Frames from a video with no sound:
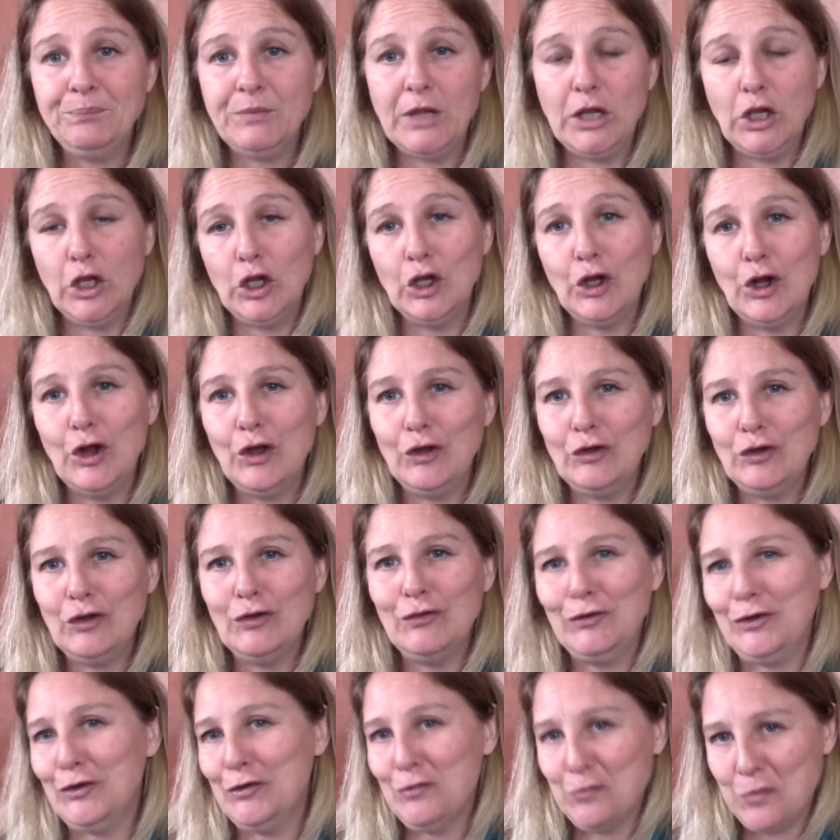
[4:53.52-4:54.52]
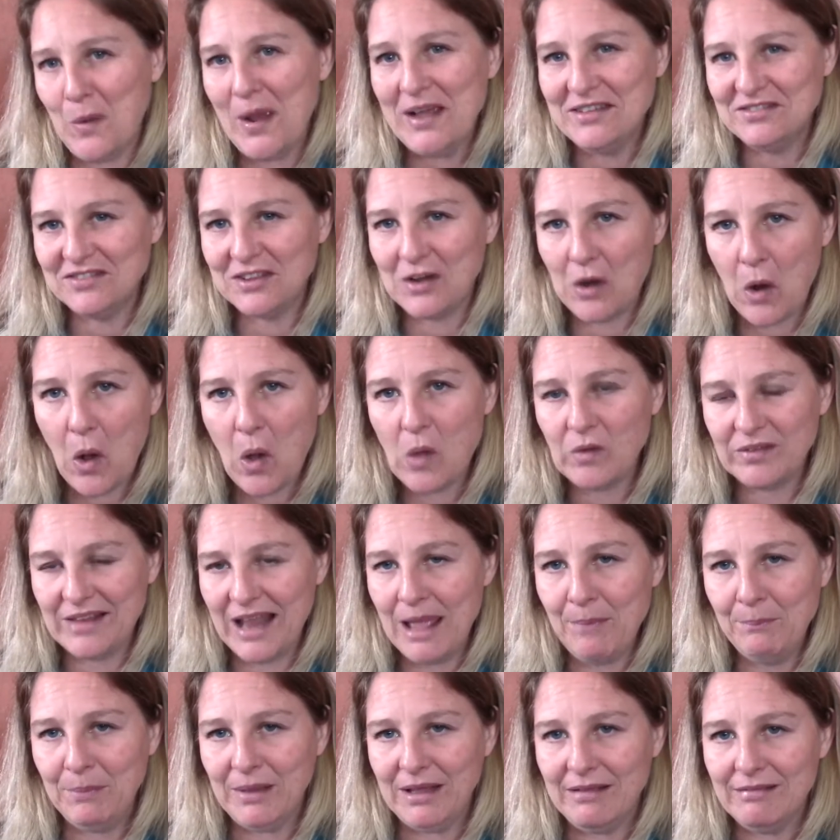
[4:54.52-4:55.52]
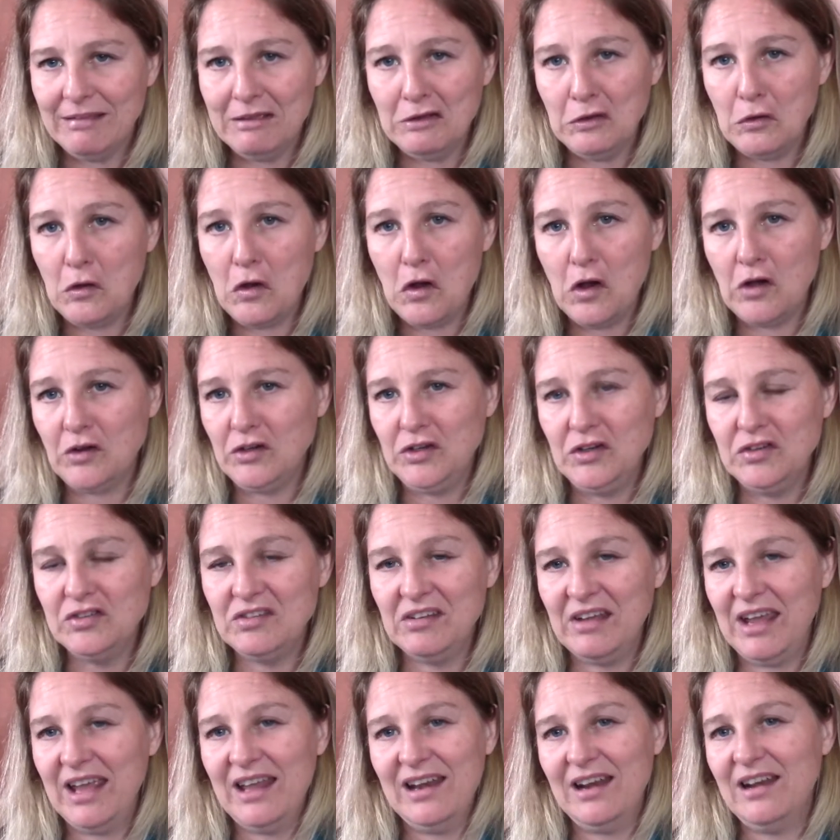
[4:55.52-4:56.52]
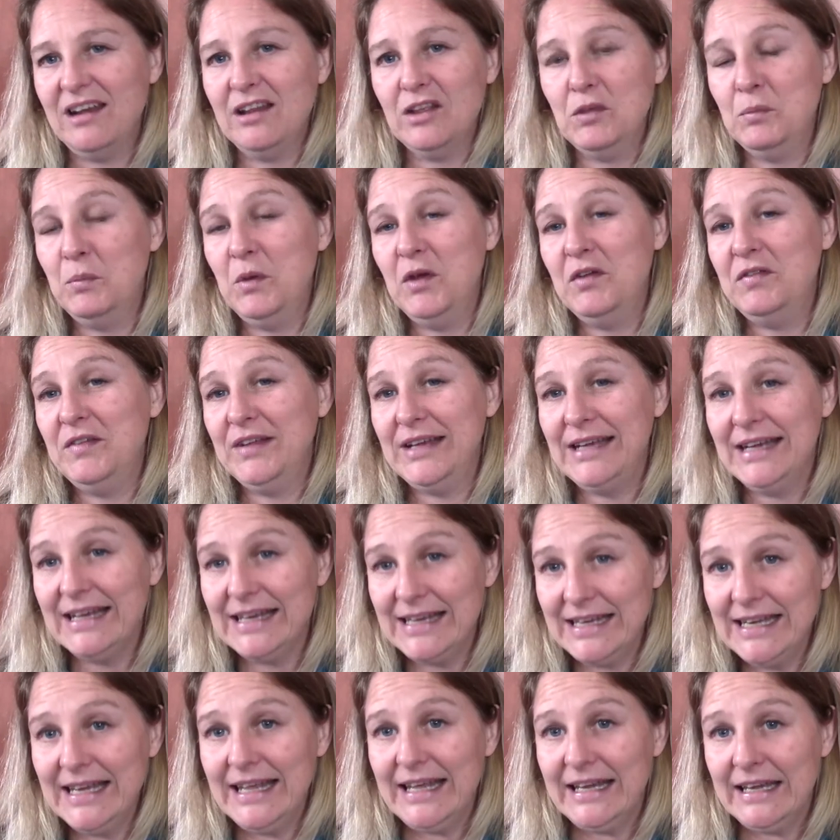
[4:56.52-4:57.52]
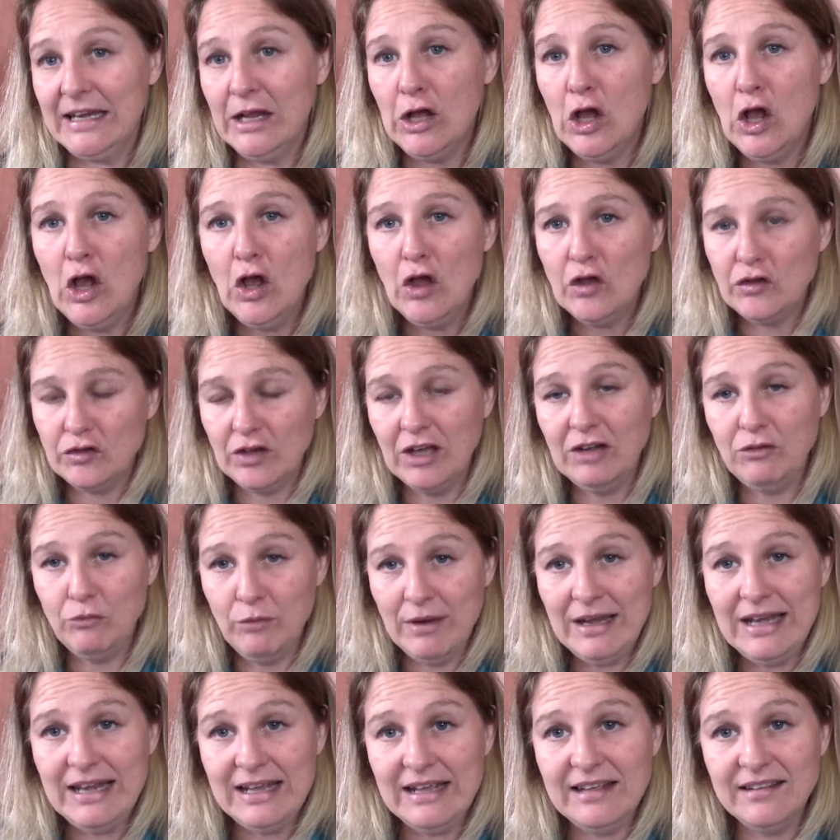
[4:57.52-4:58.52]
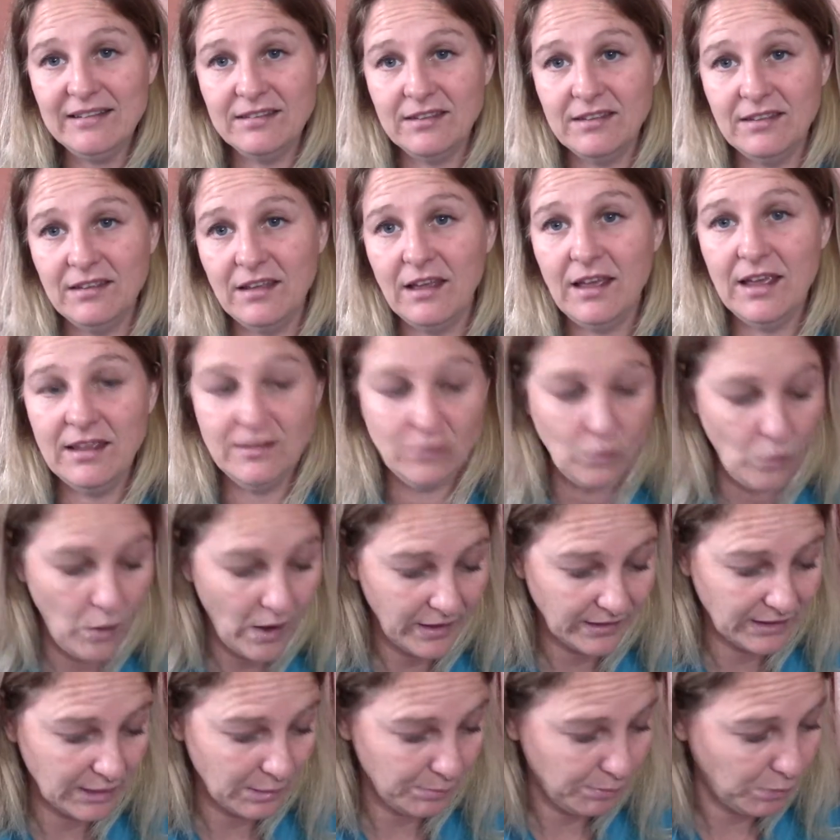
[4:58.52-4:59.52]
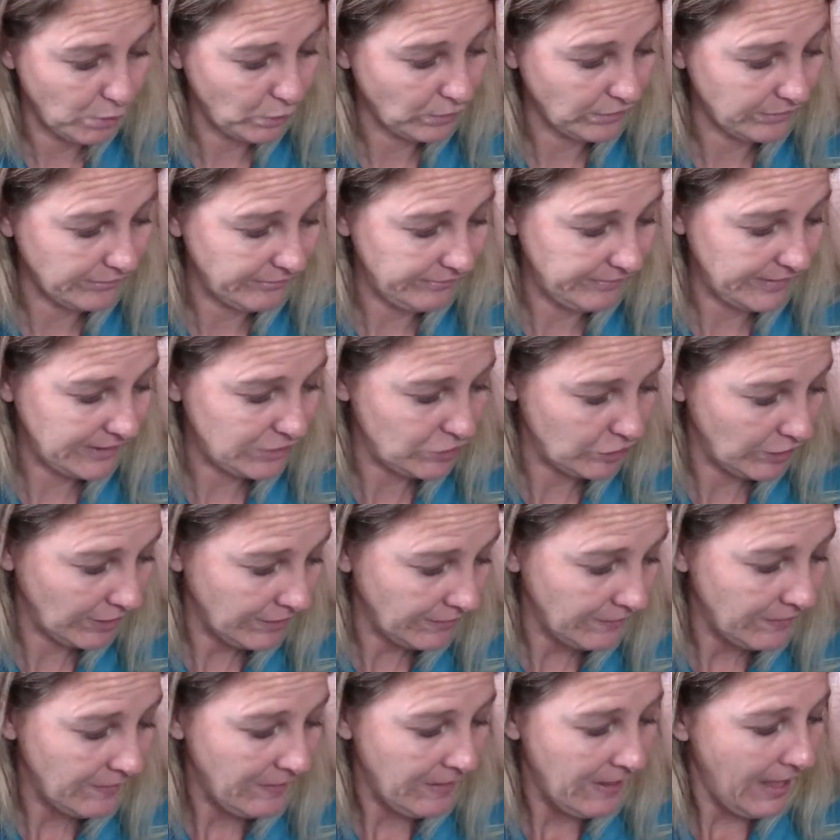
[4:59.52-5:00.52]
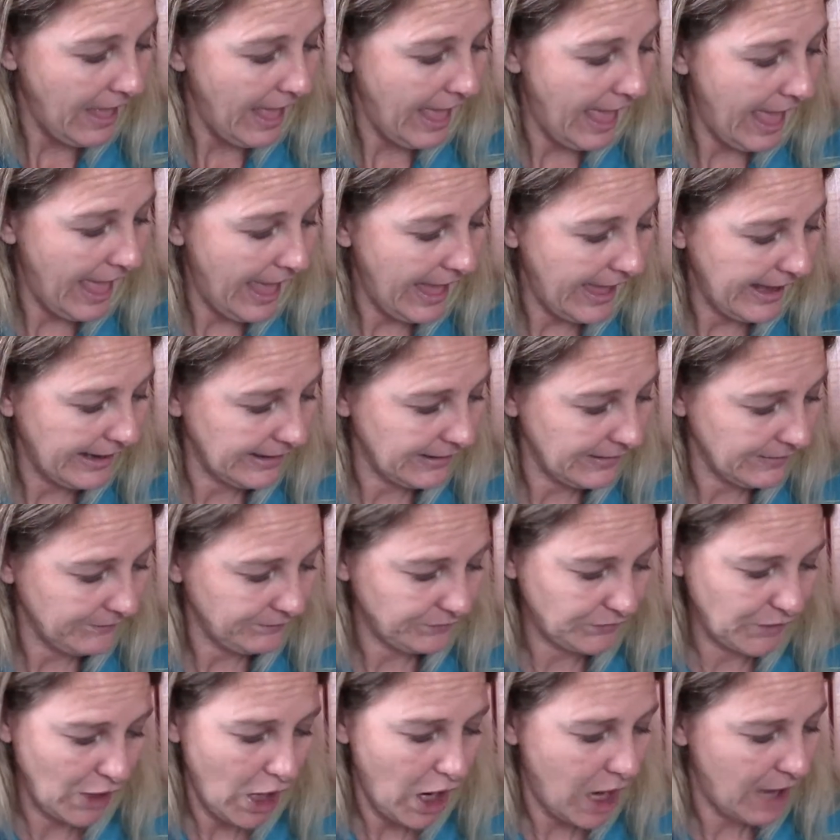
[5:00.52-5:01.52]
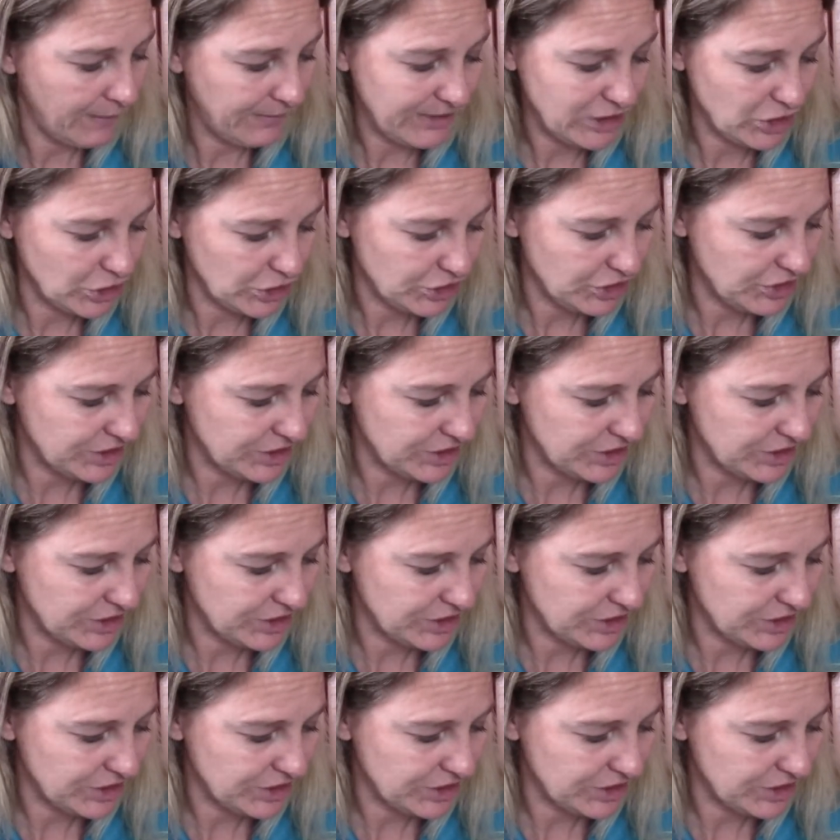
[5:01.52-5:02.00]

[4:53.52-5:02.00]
you know, you've wasted a whole nappy that you can't use again and it's perfectly clean. So it really is quite an important feature. And yeah, I mean, just to